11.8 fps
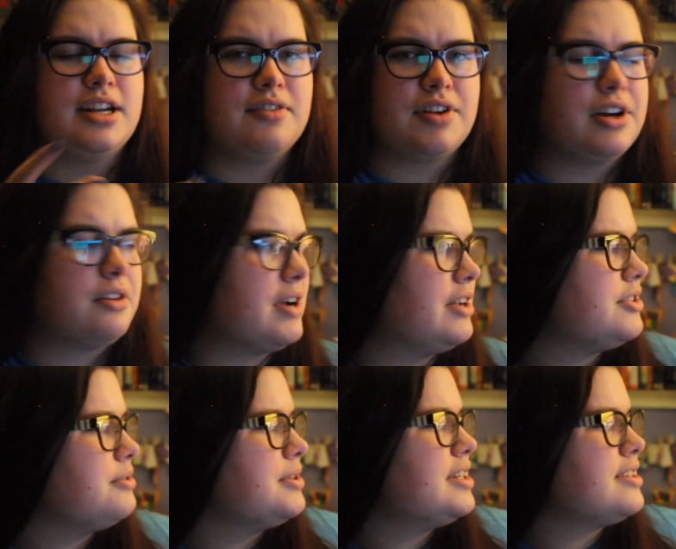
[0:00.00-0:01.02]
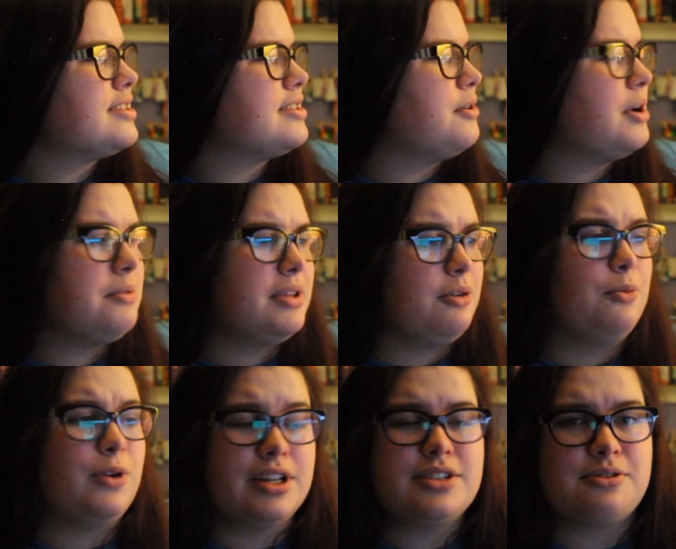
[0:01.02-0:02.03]
I never got around to it, so I really
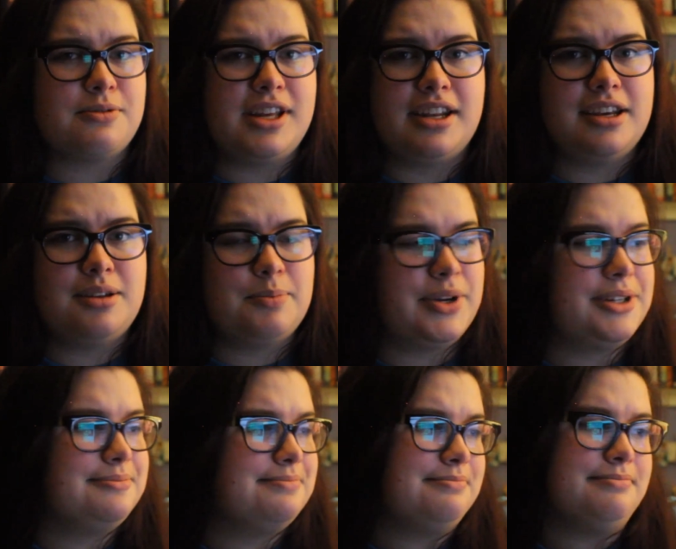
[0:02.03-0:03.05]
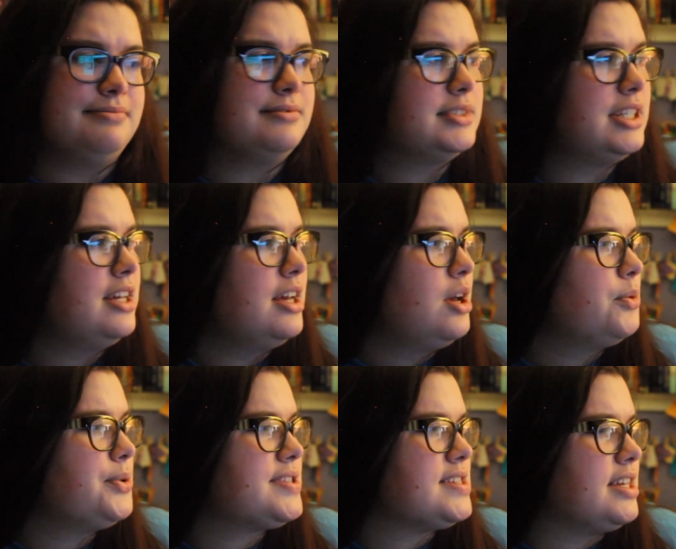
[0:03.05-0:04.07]
want to read it, but
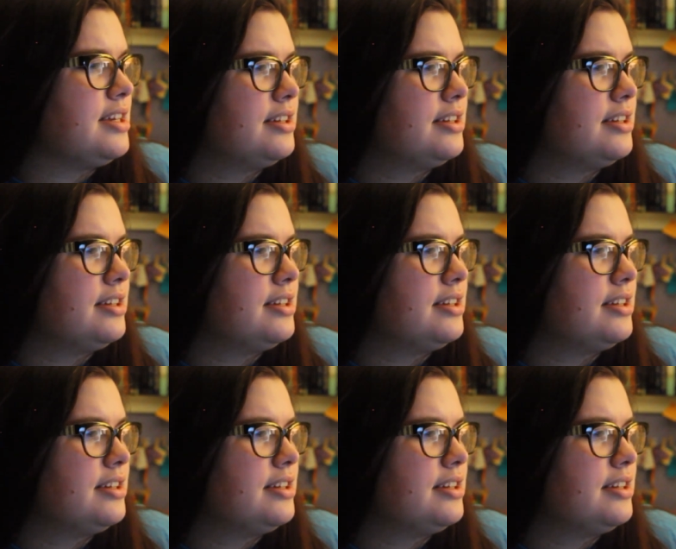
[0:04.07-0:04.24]
we'll see.